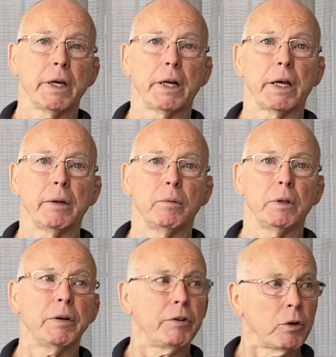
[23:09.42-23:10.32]
And I
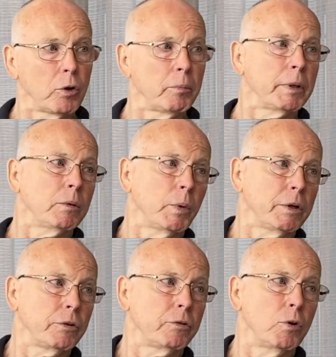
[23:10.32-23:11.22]
lived at home and
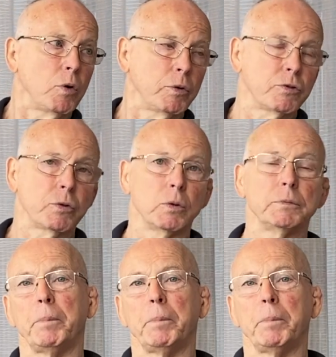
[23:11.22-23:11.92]
drove to school.